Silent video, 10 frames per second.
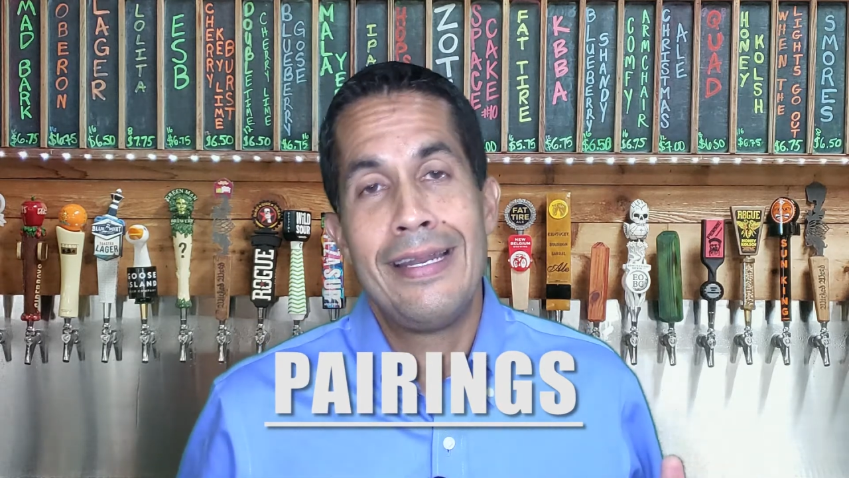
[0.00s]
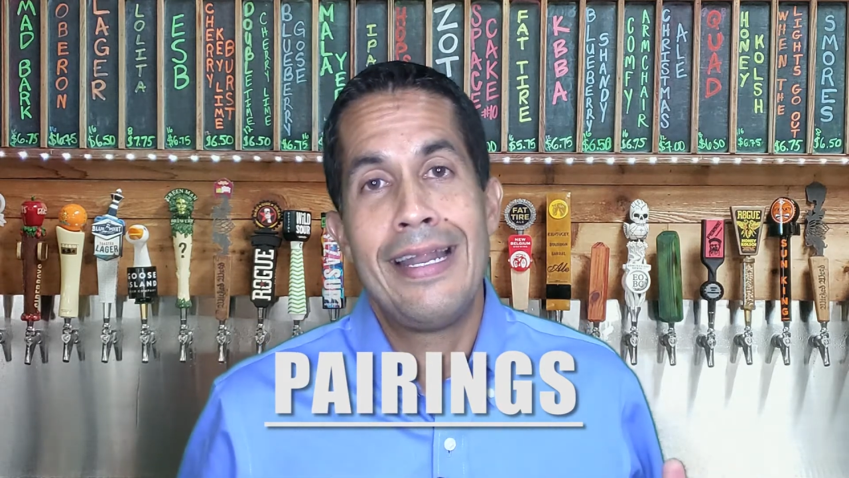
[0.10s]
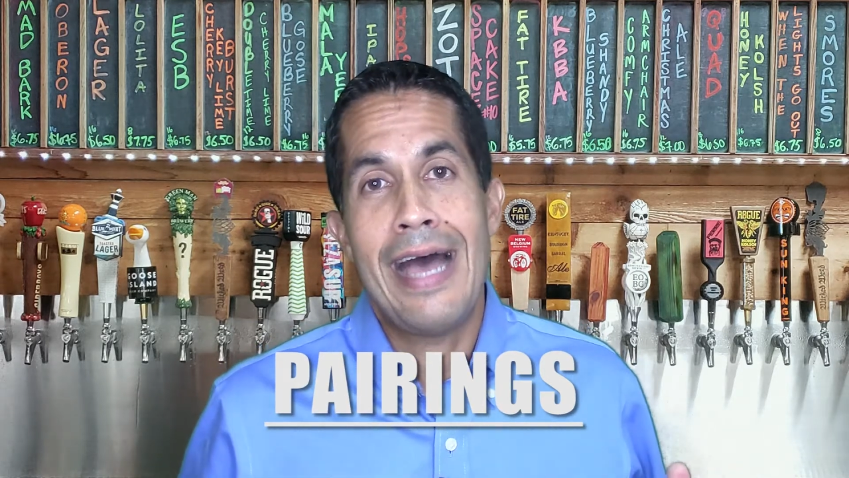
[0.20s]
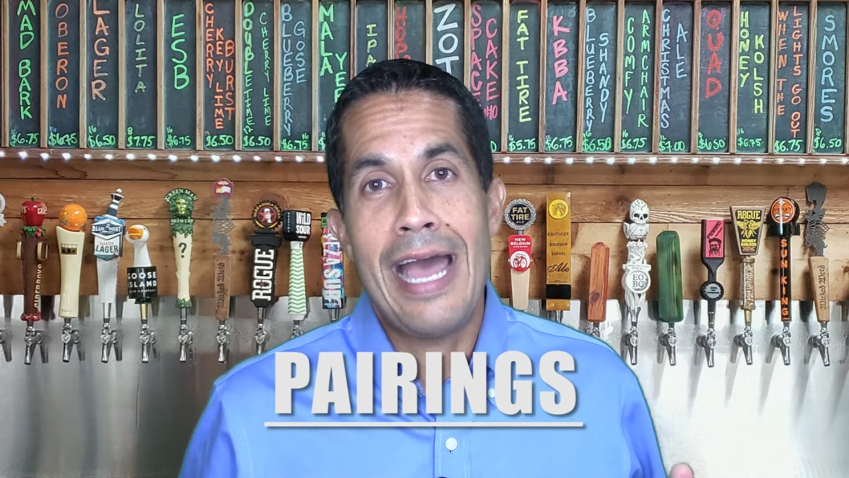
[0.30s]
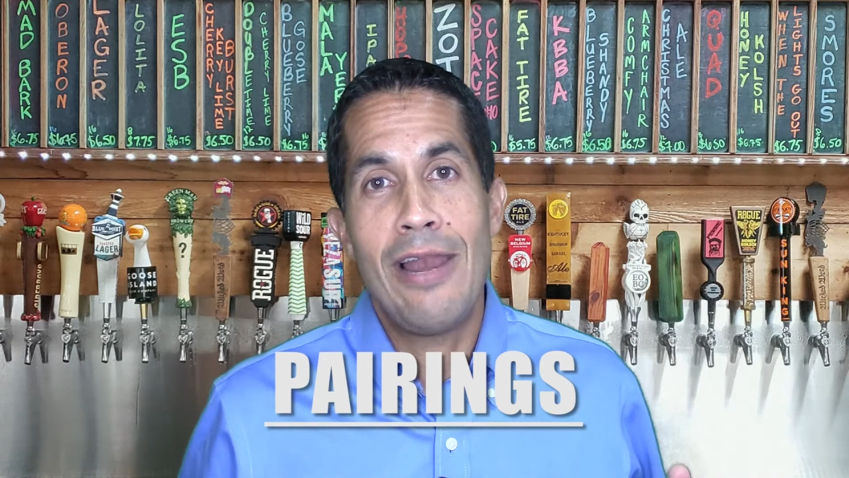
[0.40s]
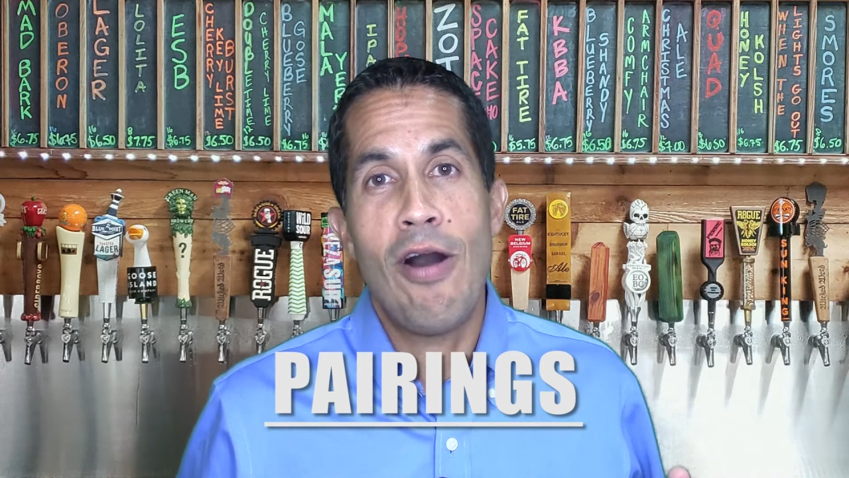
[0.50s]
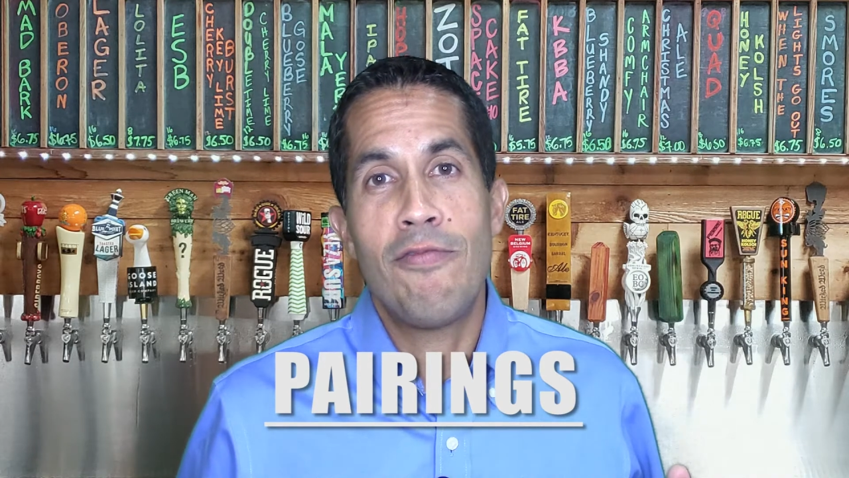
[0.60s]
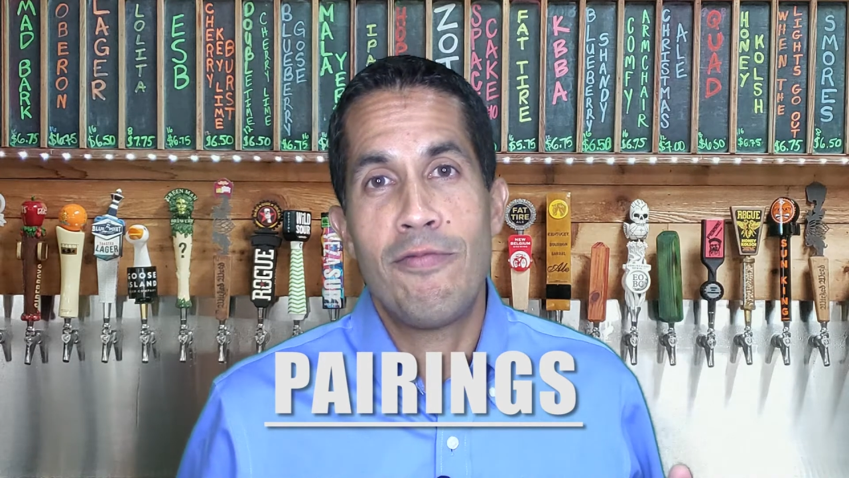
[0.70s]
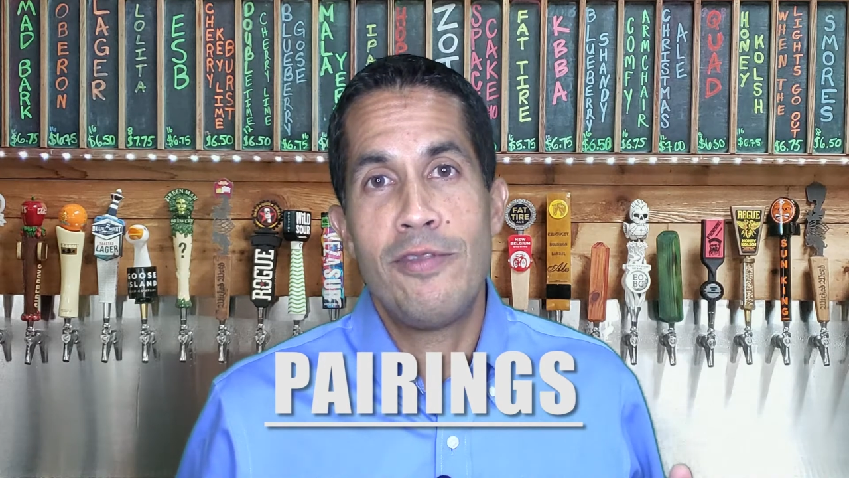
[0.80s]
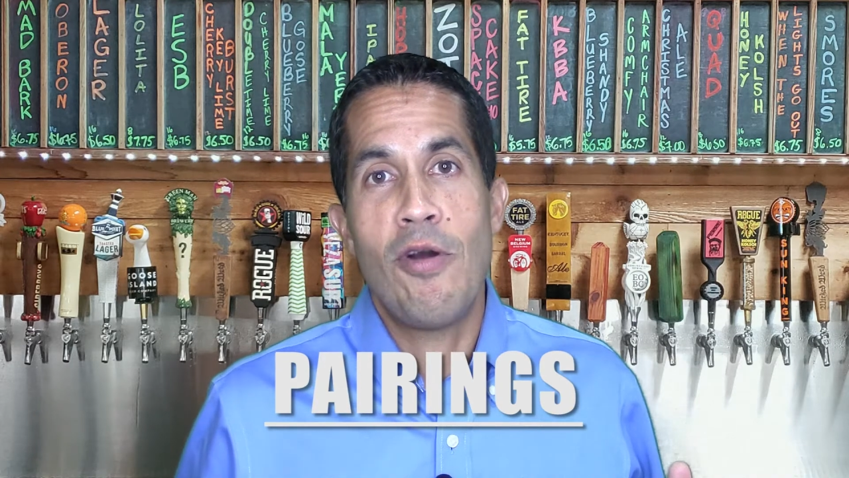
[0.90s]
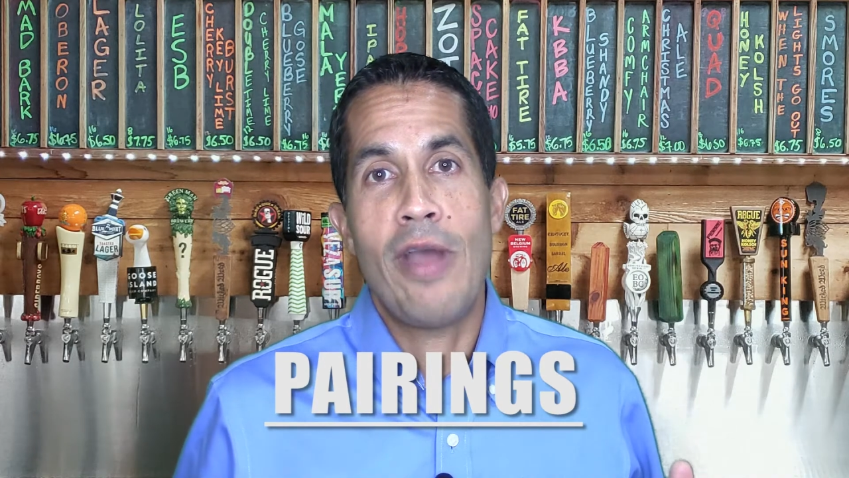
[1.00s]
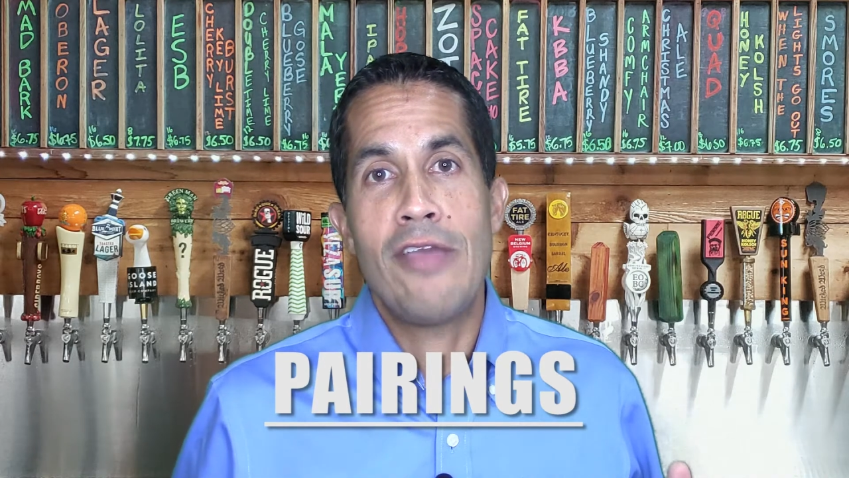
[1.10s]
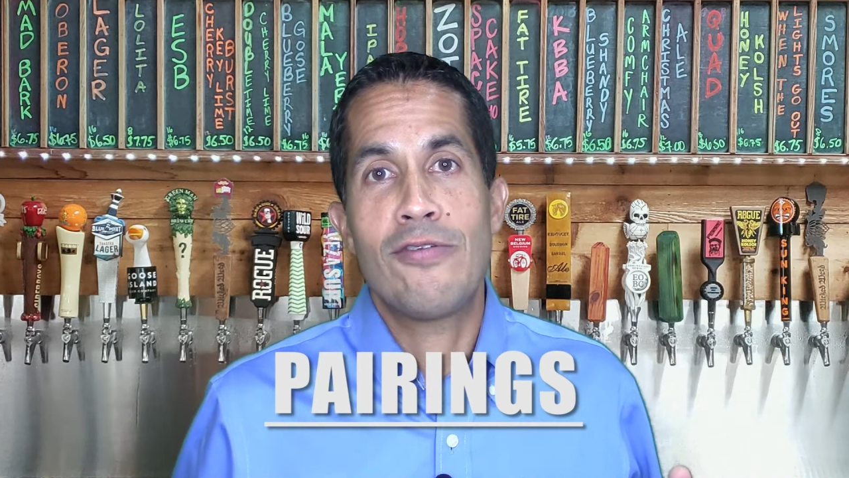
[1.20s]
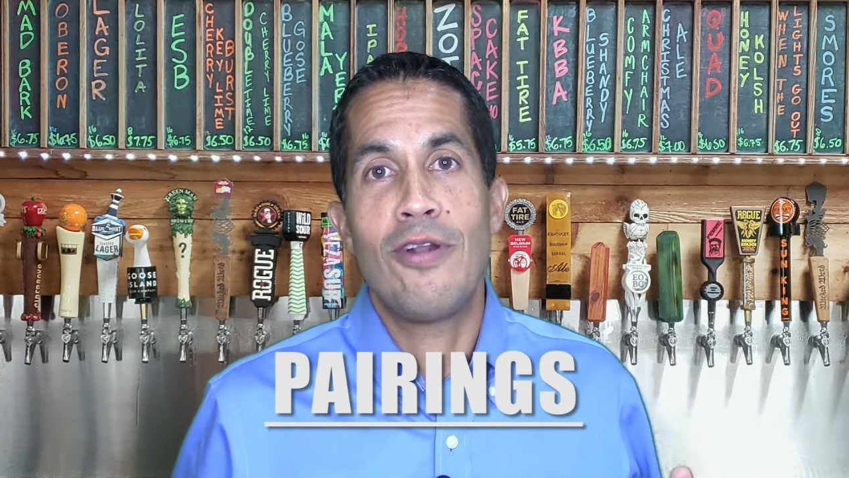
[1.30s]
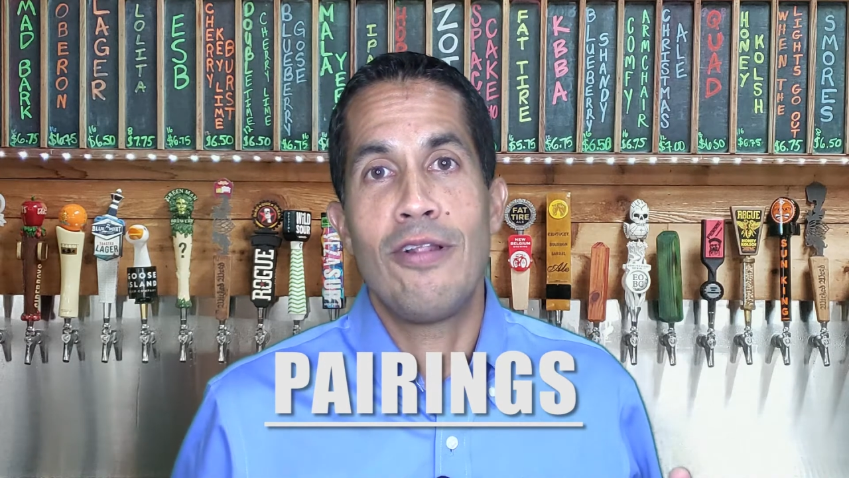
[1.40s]
I love the
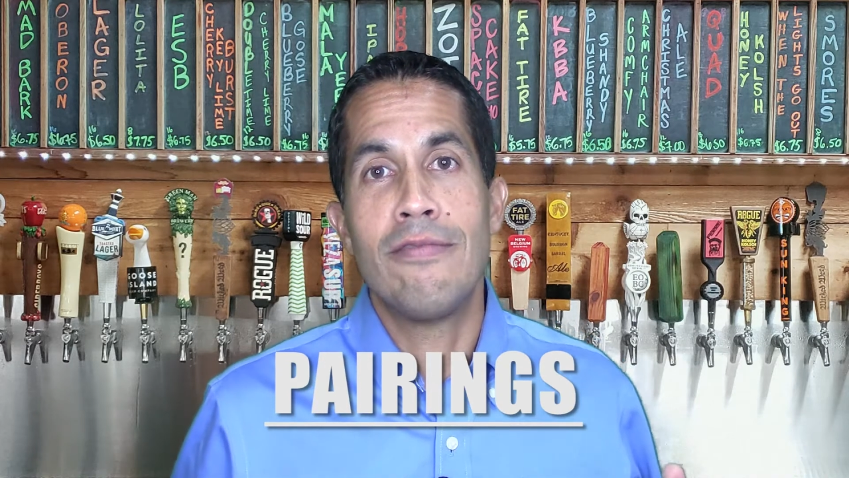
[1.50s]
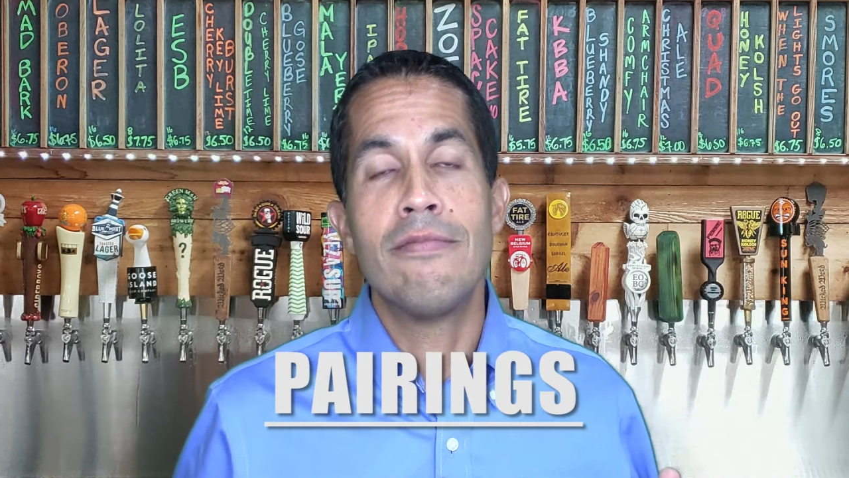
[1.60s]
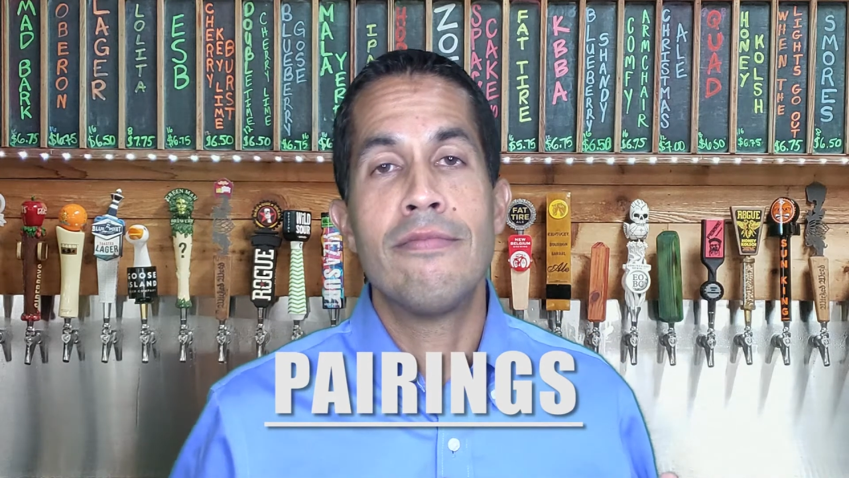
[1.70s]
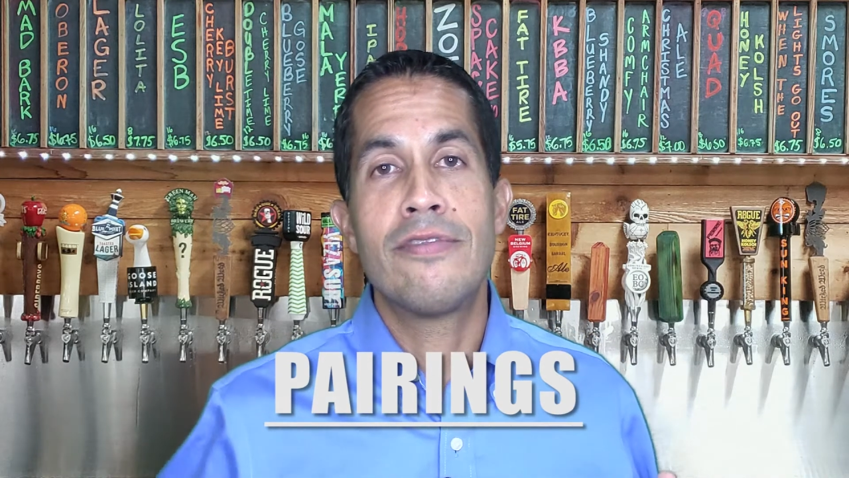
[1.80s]
occasional